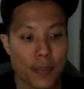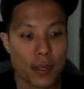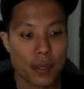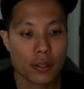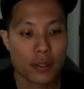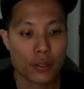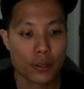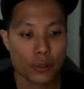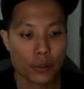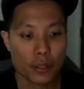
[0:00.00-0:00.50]

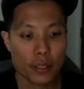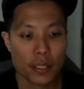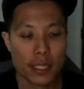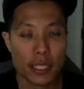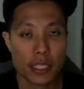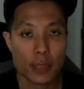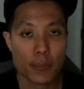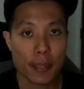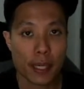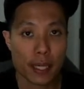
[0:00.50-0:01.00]
So the
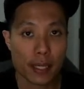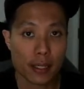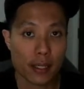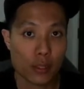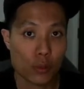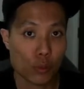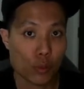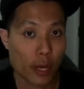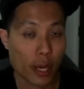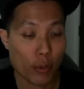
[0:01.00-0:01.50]
next part
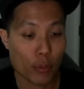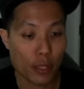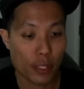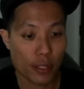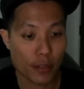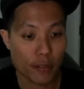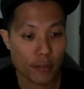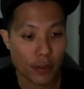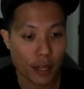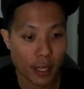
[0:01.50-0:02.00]
is where we
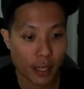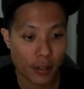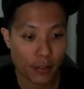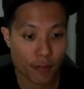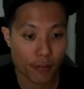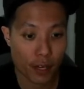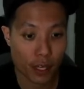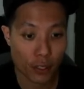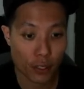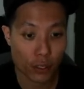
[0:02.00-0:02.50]
define the
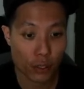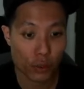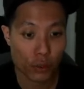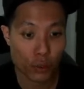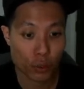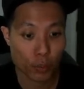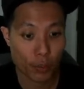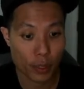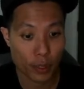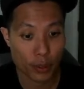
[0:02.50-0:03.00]
functions
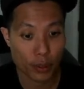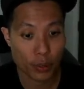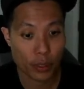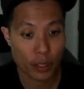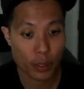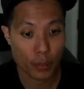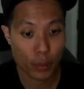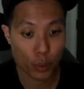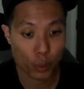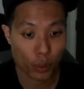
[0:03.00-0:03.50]
to be used in
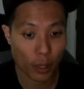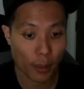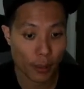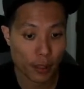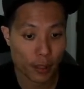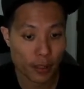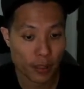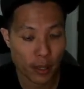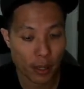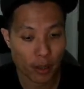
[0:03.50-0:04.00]
the program
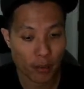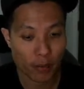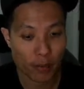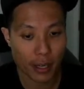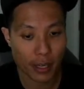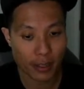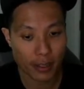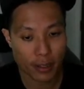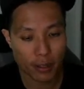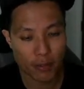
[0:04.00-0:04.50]
itself.
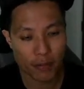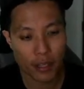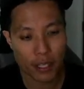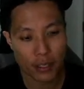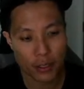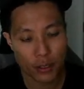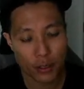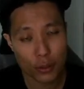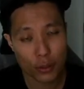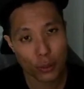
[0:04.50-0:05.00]
I think of
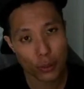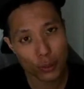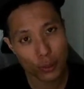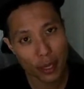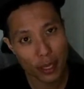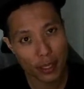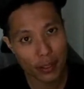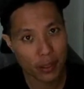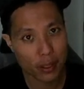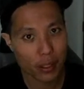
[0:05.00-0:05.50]
function also
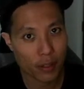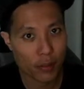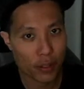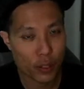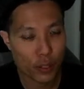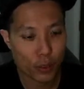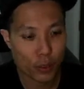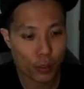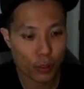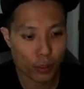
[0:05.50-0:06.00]
as
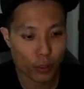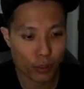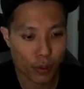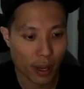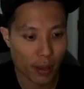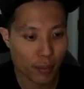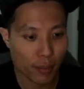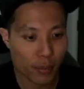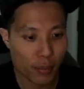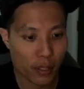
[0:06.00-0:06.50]
individual
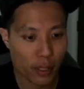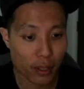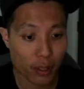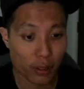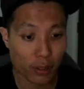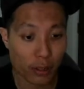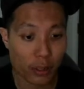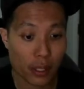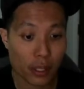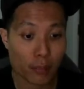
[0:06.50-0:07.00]
programs that
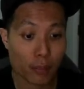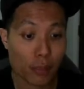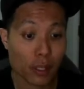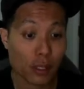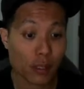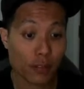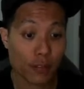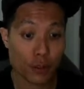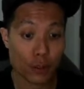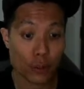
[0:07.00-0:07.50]
contain a
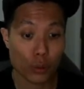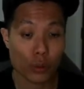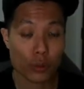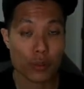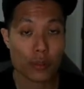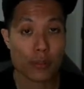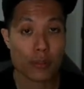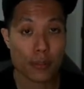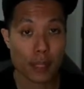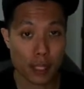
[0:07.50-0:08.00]
block of
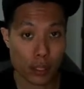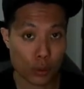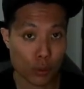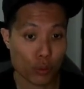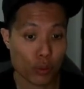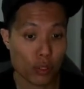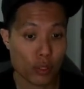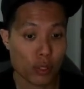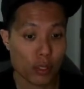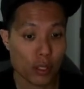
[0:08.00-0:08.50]
codes, but it's
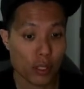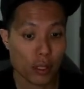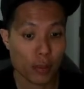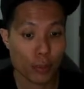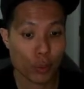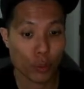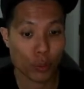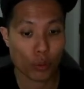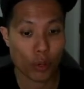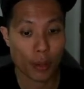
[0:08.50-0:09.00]
written in the
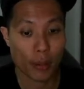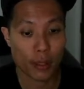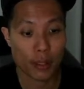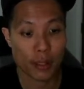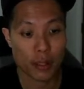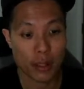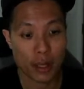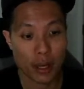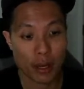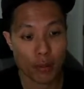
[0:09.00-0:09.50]
program
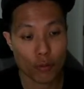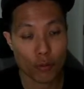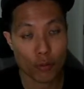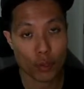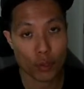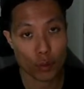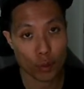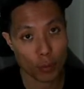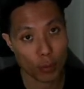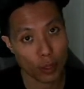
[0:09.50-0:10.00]
itself,
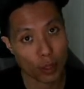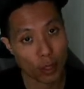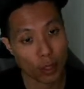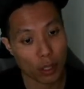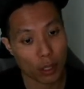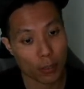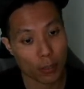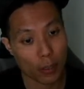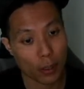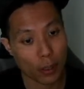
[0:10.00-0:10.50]
which will be
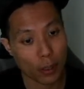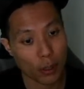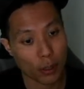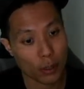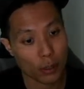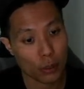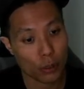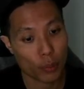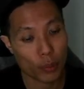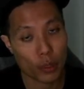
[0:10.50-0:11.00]
called
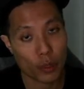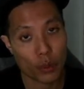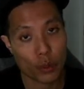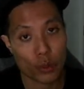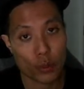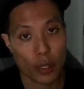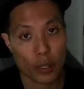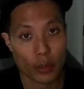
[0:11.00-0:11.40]
upon to be used when